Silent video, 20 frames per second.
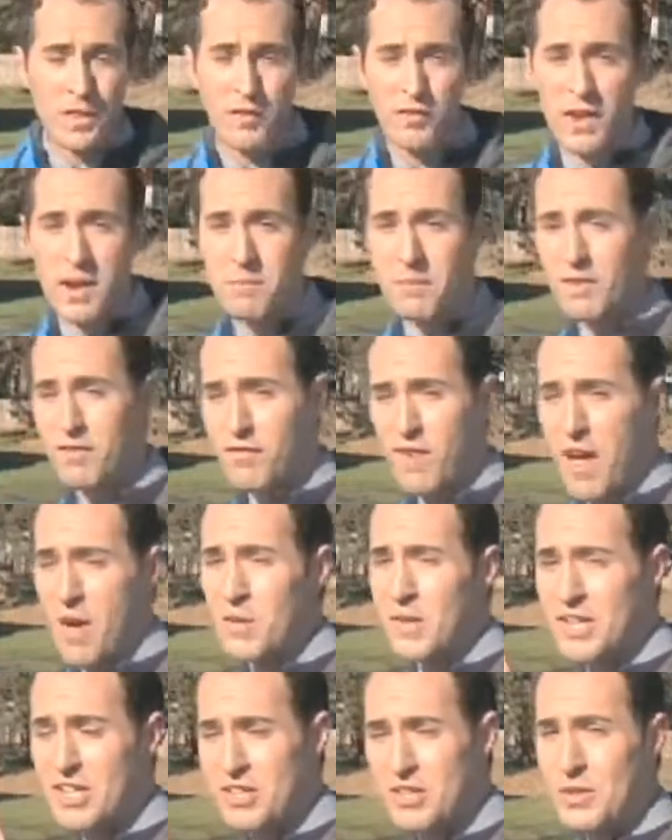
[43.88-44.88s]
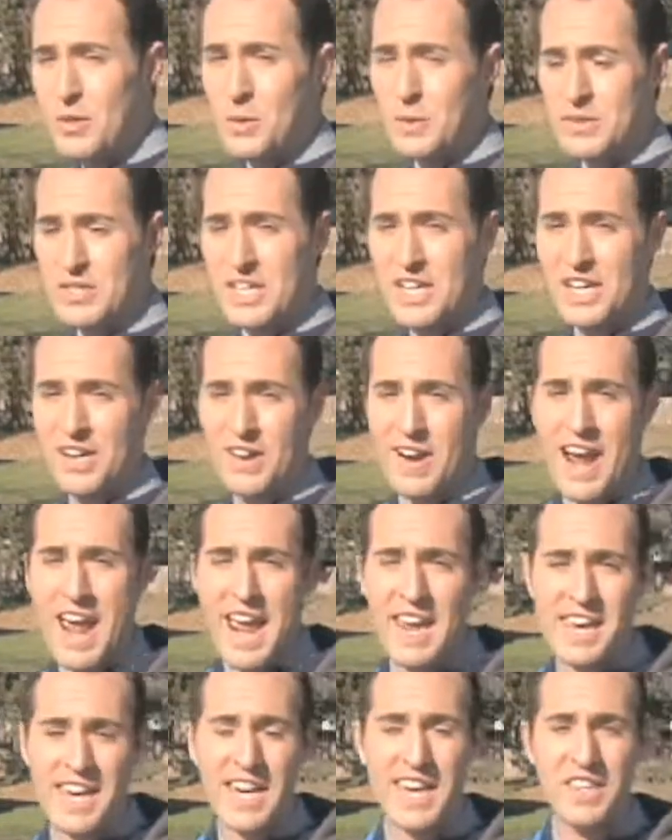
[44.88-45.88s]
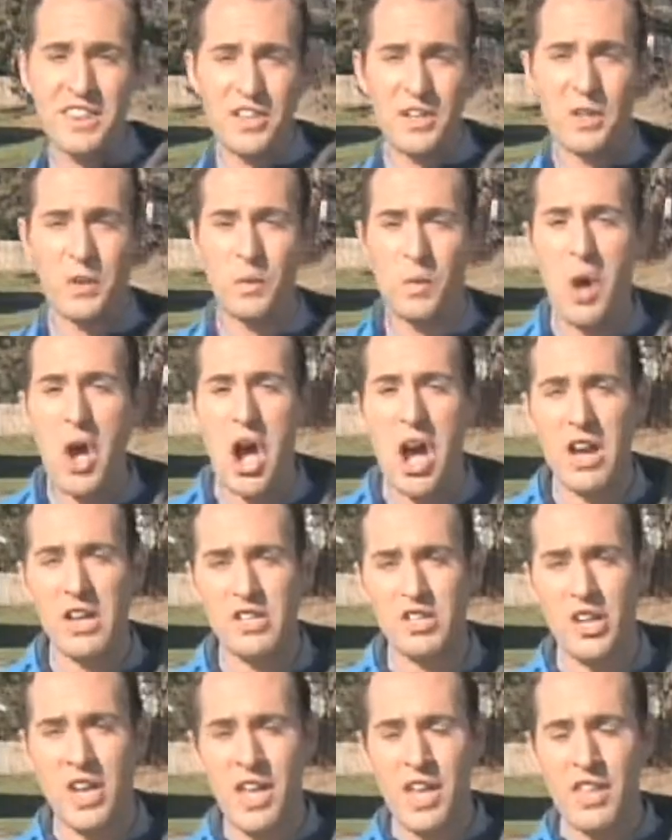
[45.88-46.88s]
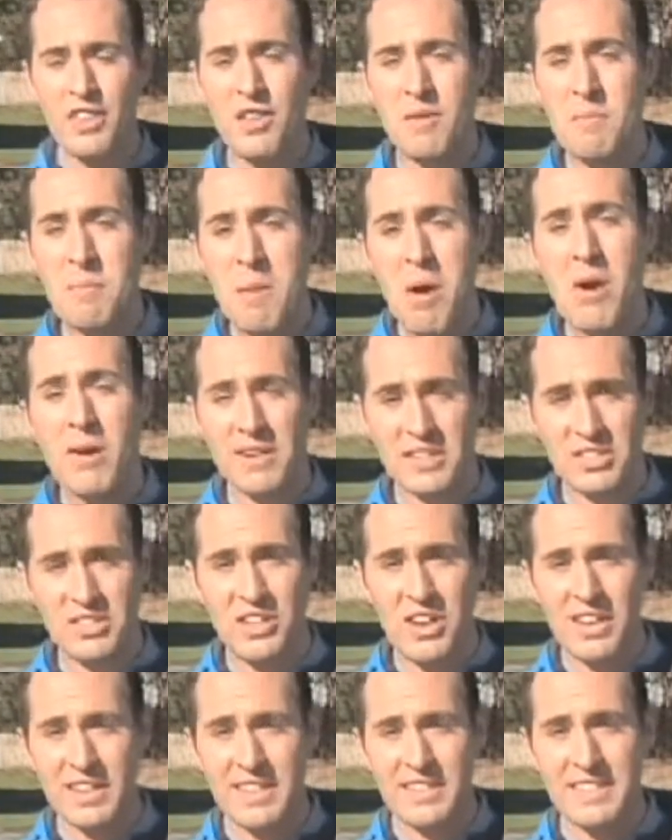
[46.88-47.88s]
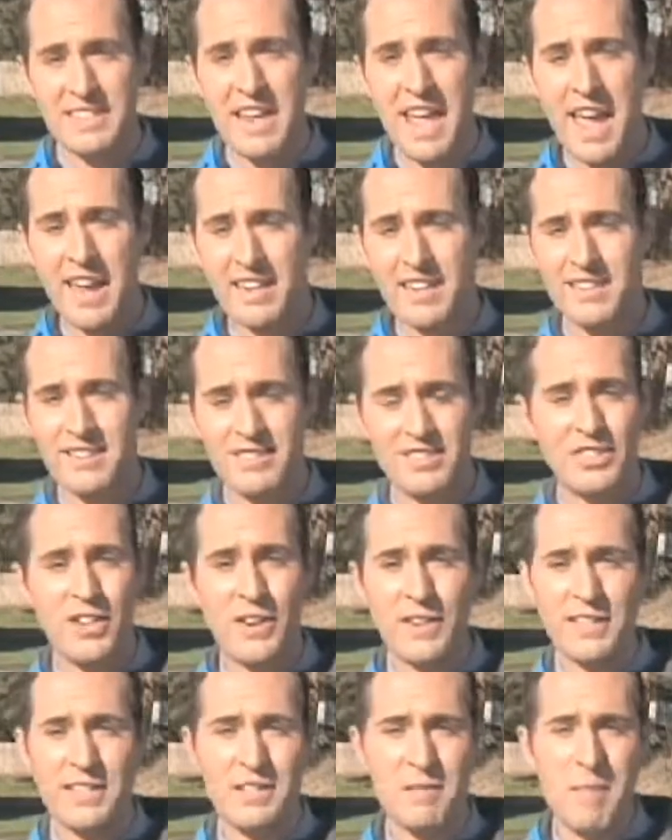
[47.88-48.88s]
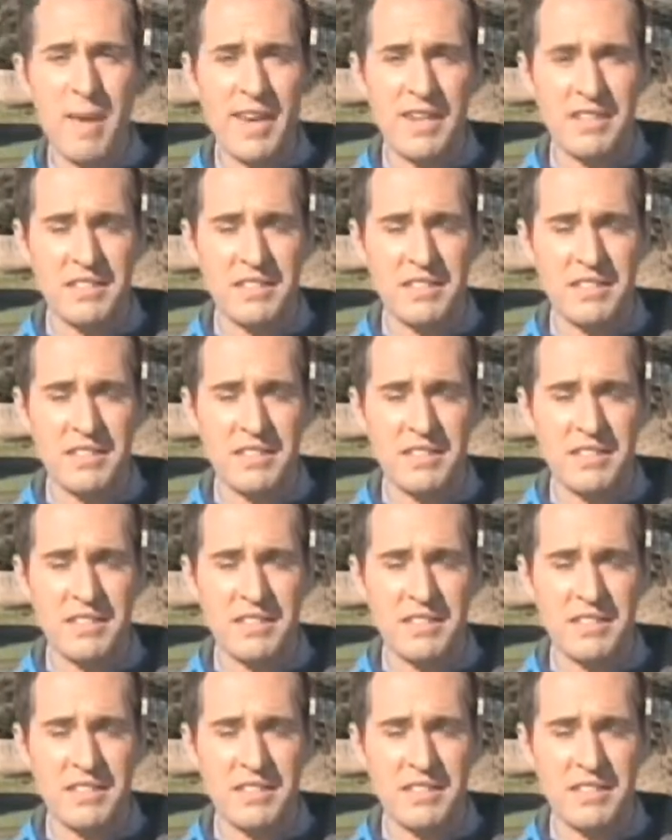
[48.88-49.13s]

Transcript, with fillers: the family found a noose here hanging in the garage, the marks on his neck started to make